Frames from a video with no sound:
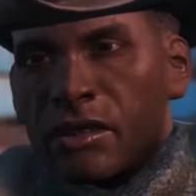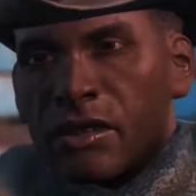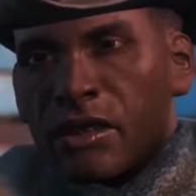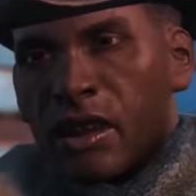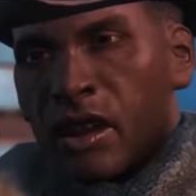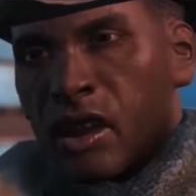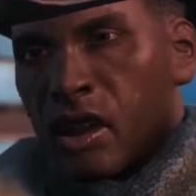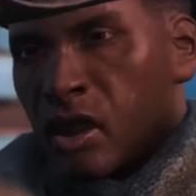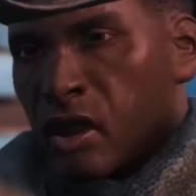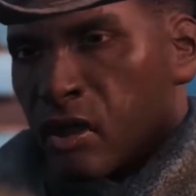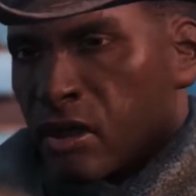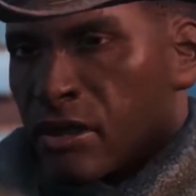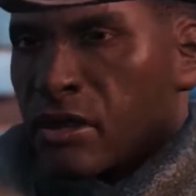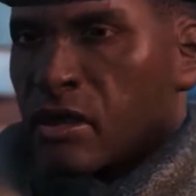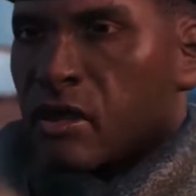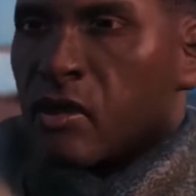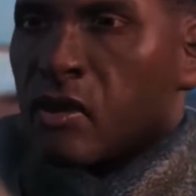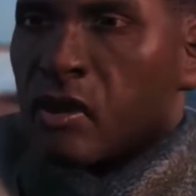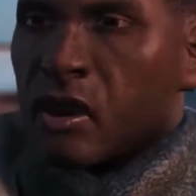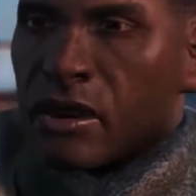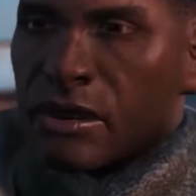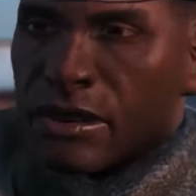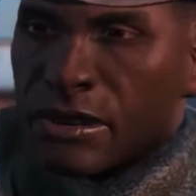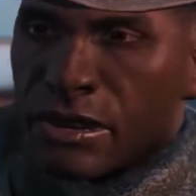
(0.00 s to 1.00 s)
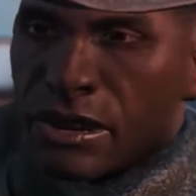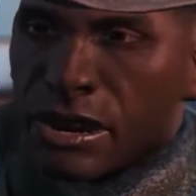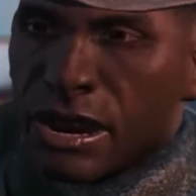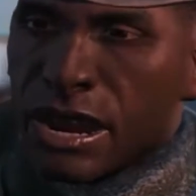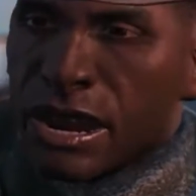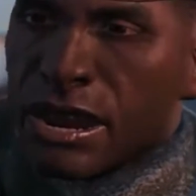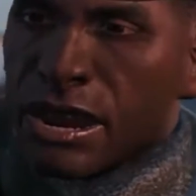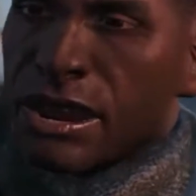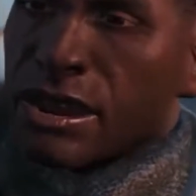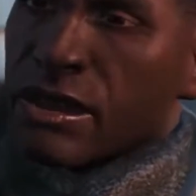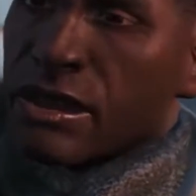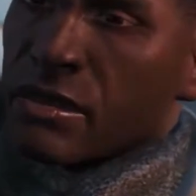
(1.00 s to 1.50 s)
We were the only ones
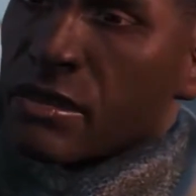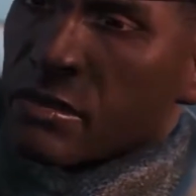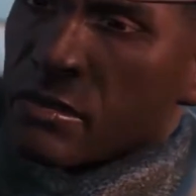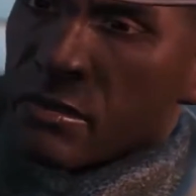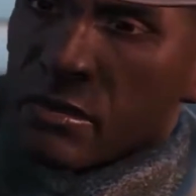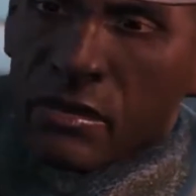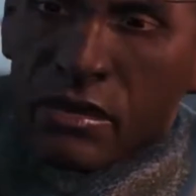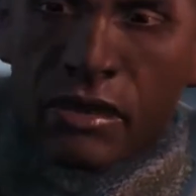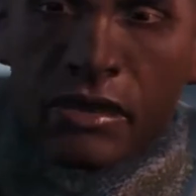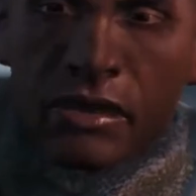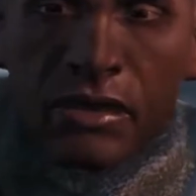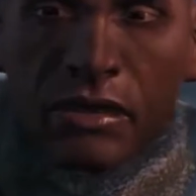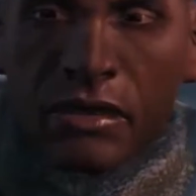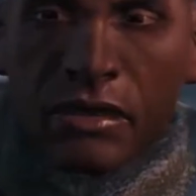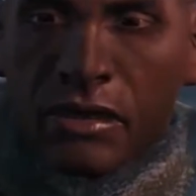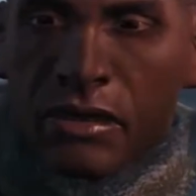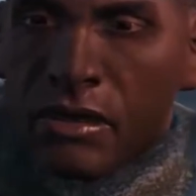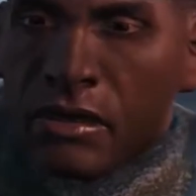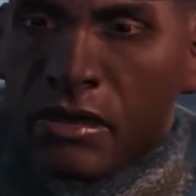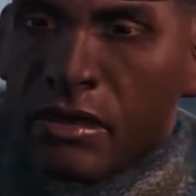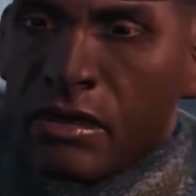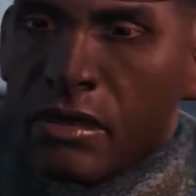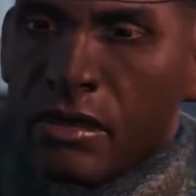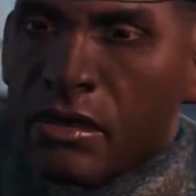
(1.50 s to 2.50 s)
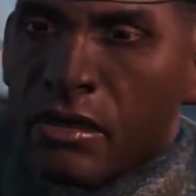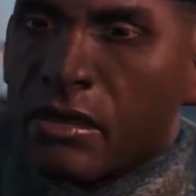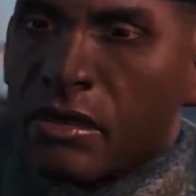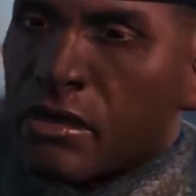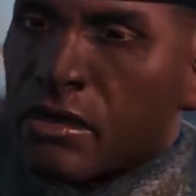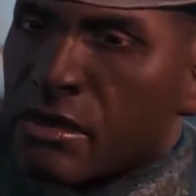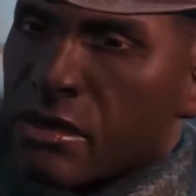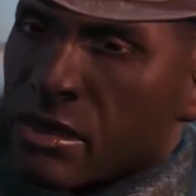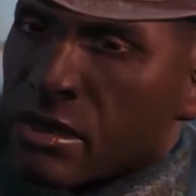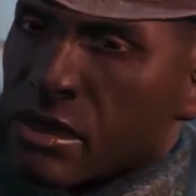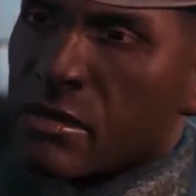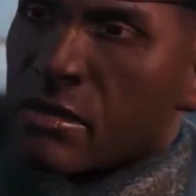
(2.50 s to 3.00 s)
that came.
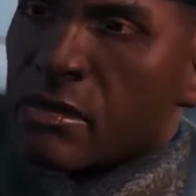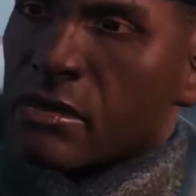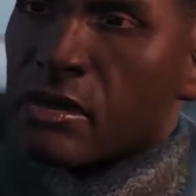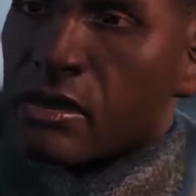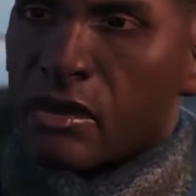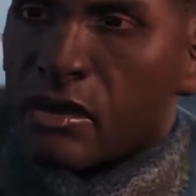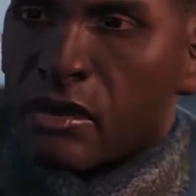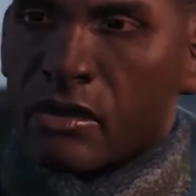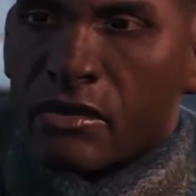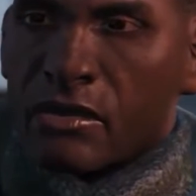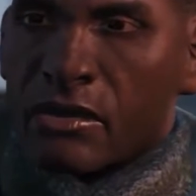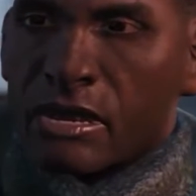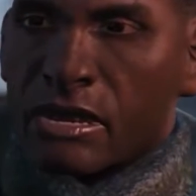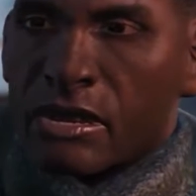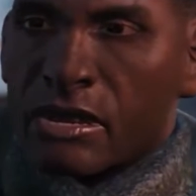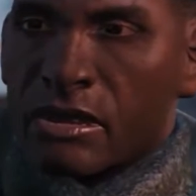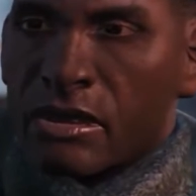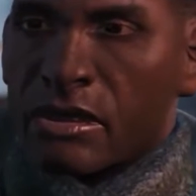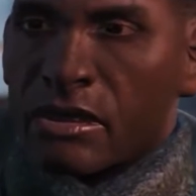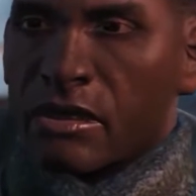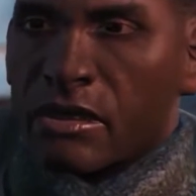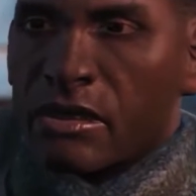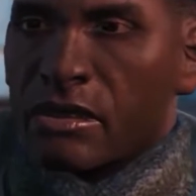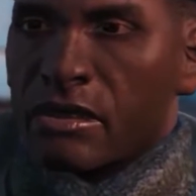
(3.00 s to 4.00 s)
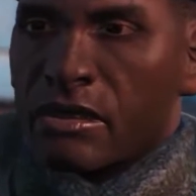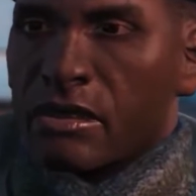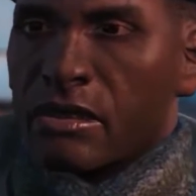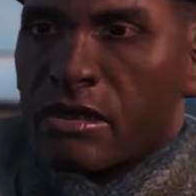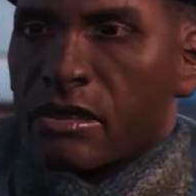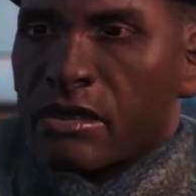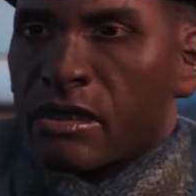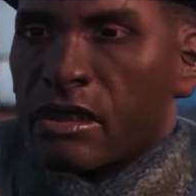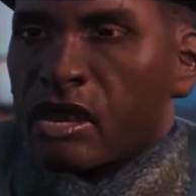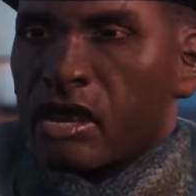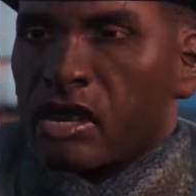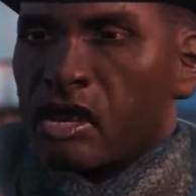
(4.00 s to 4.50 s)
The other groups,
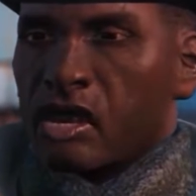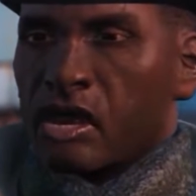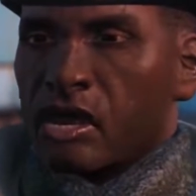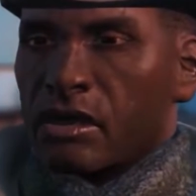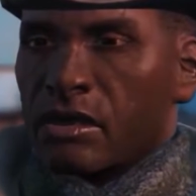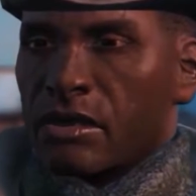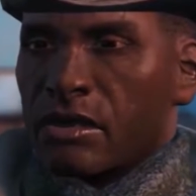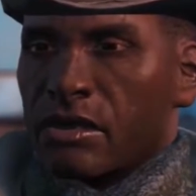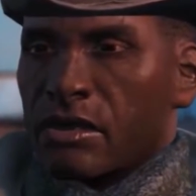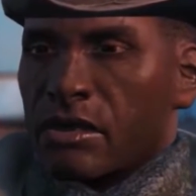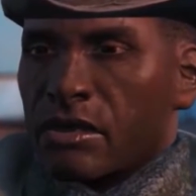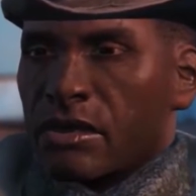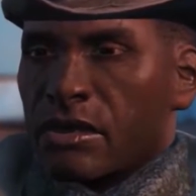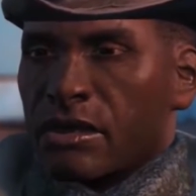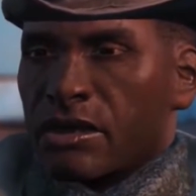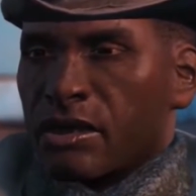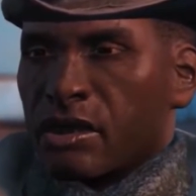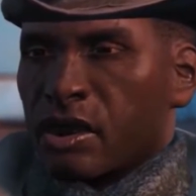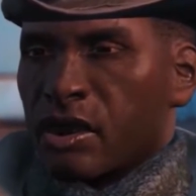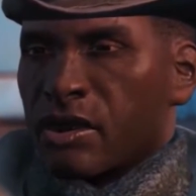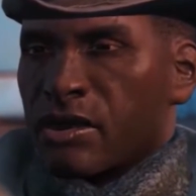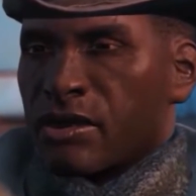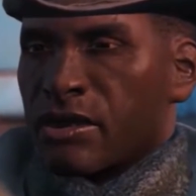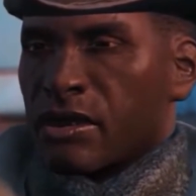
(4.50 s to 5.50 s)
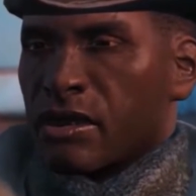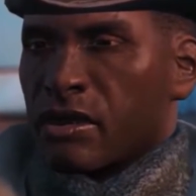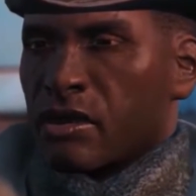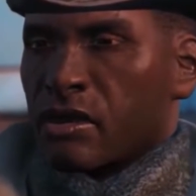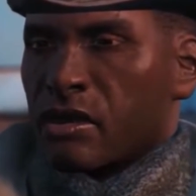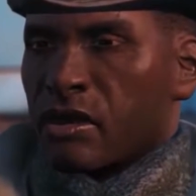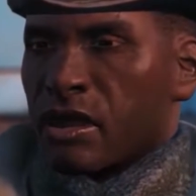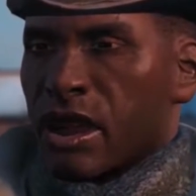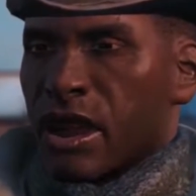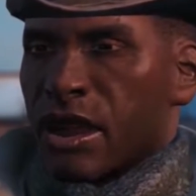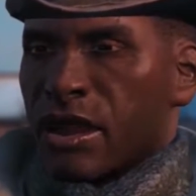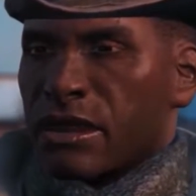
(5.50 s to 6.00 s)
they just turned their
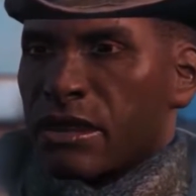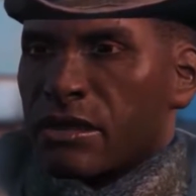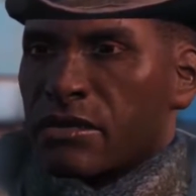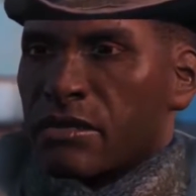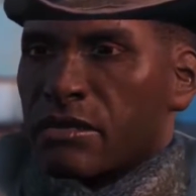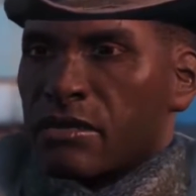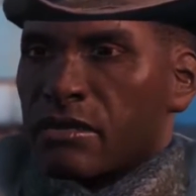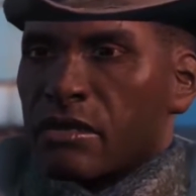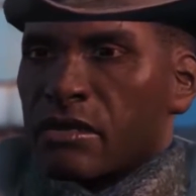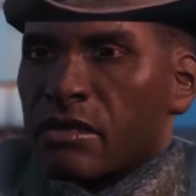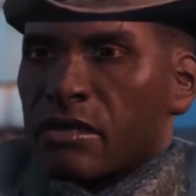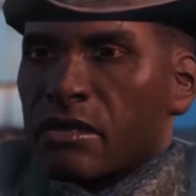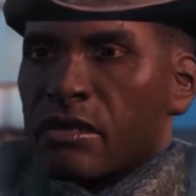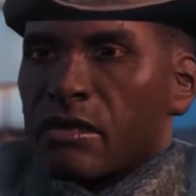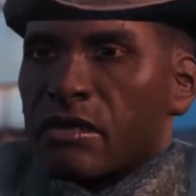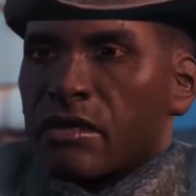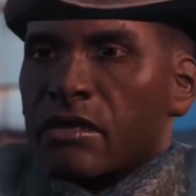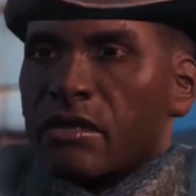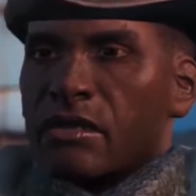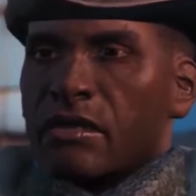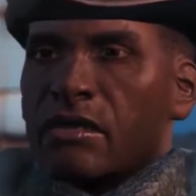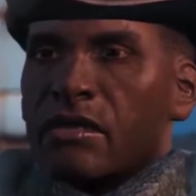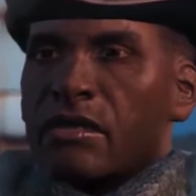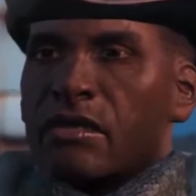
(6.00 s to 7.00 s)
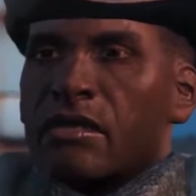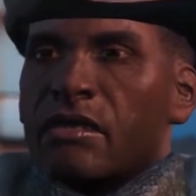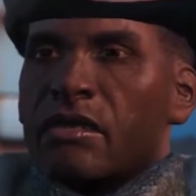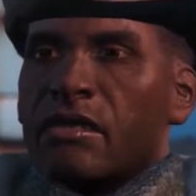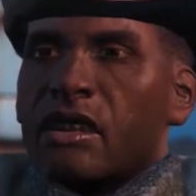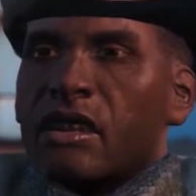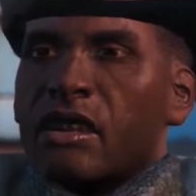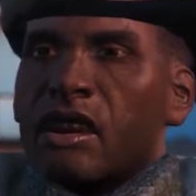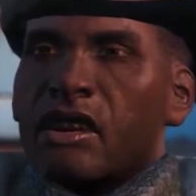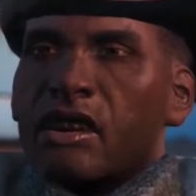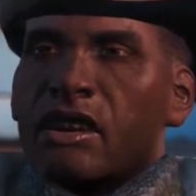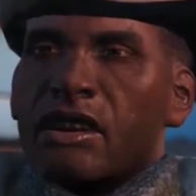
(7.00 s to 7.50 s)
backs. Okay.
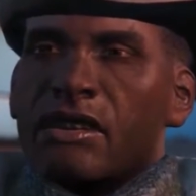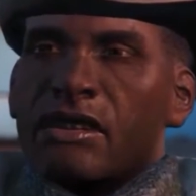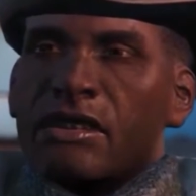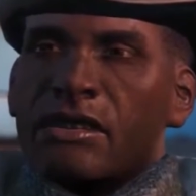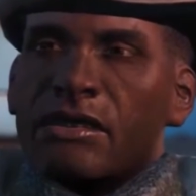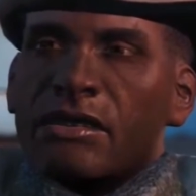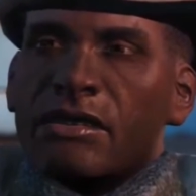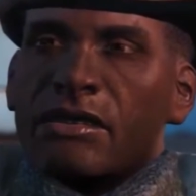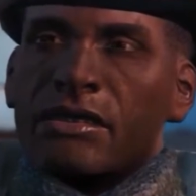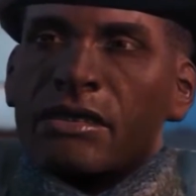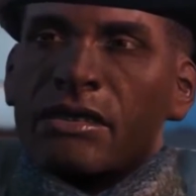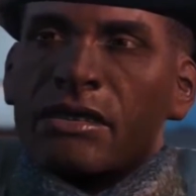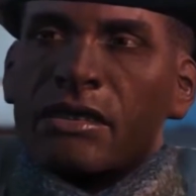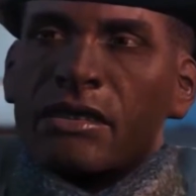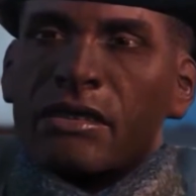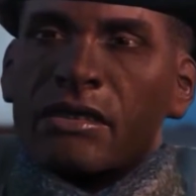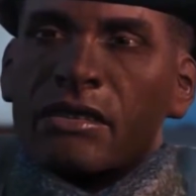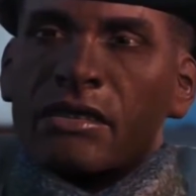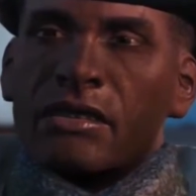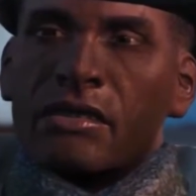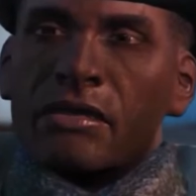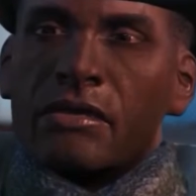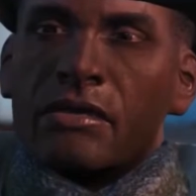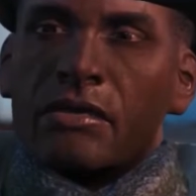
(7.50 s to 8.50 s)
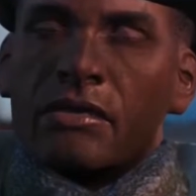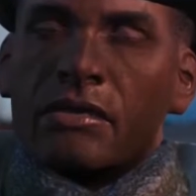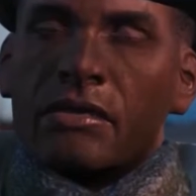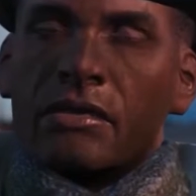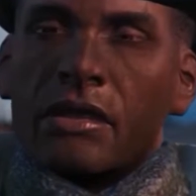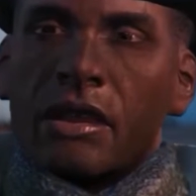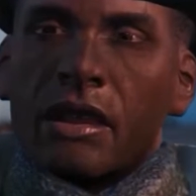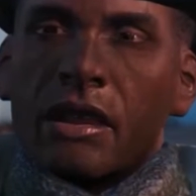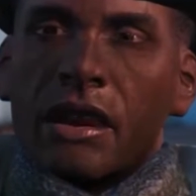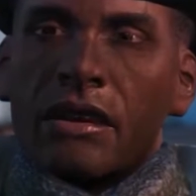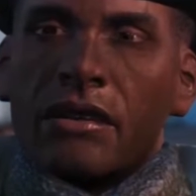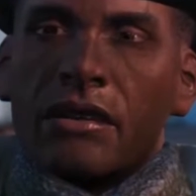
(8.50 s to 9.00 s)
On us
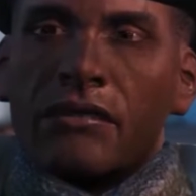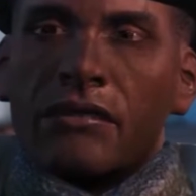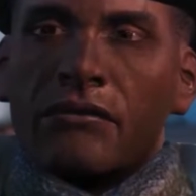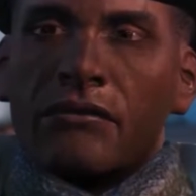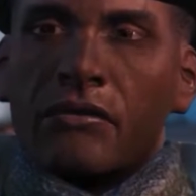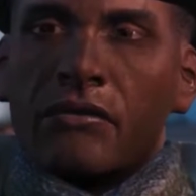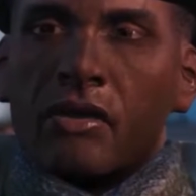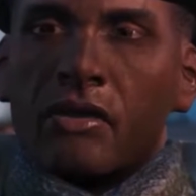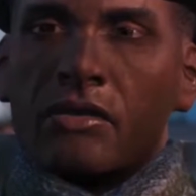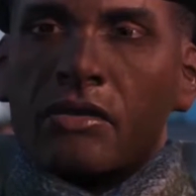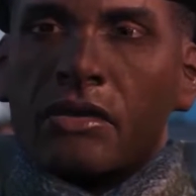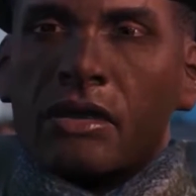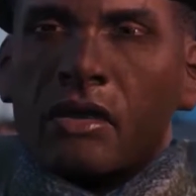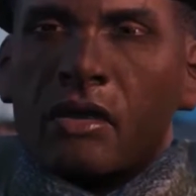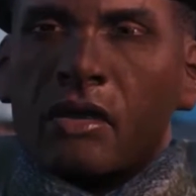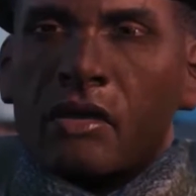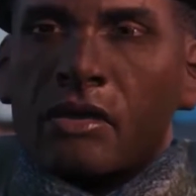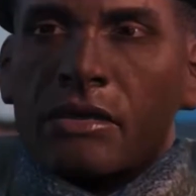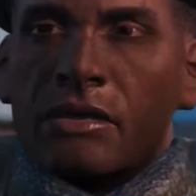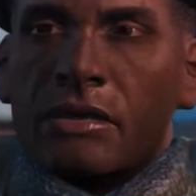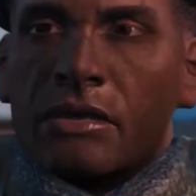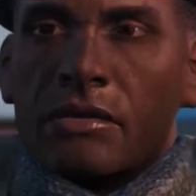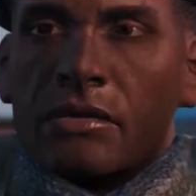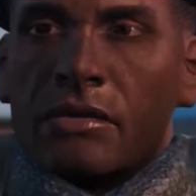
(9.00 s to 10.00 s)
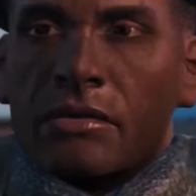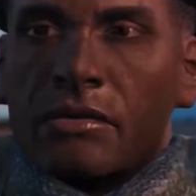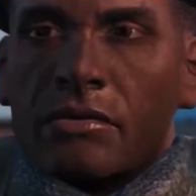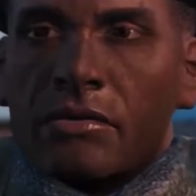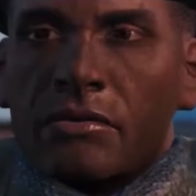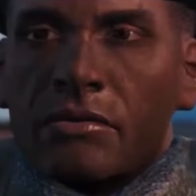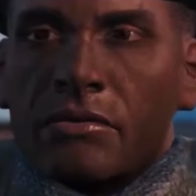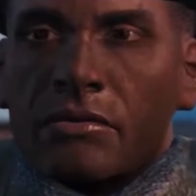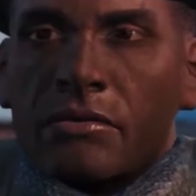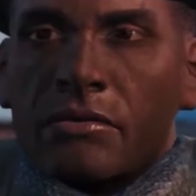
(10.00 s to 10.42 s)
and the folks in Quincy.